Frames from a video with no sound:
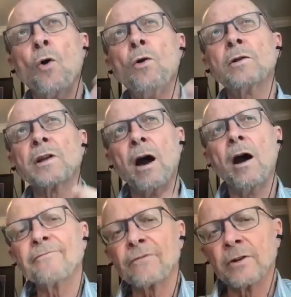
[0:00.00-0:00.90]

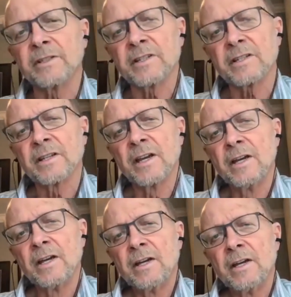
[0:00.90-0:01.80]
conference,
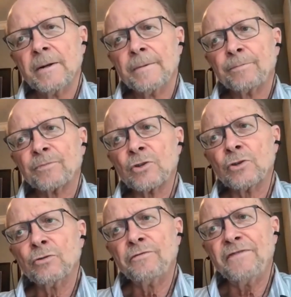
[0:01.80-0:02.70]

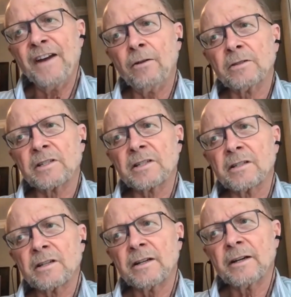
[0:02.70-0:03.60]
you felt
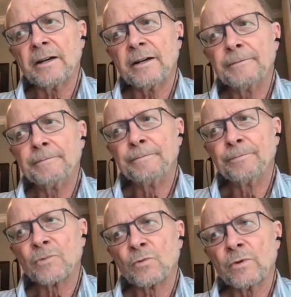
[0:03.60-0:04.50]

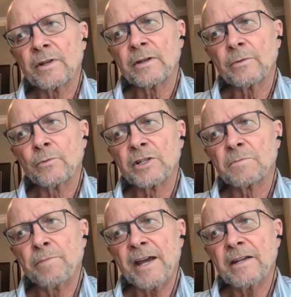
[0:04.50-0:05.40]
was
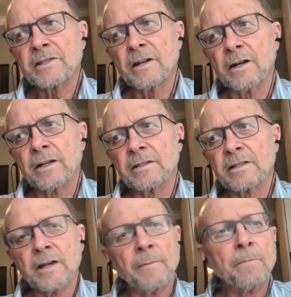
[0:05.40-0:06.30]
based on
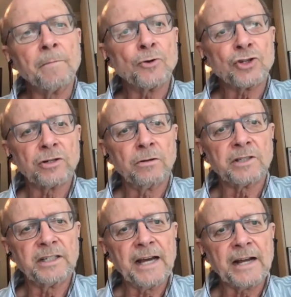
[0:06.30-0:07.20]
some emotional
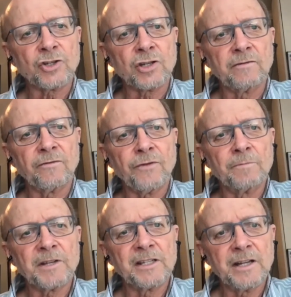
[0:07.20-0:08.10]
connection from
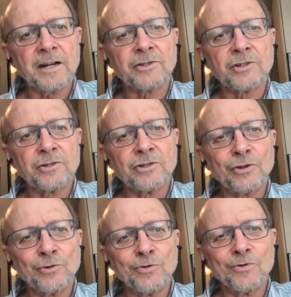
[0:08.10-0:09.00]
conductor
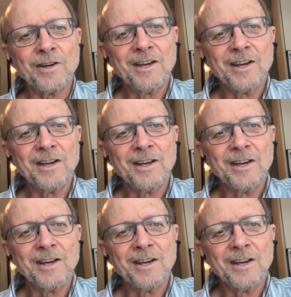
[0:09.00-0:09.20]
to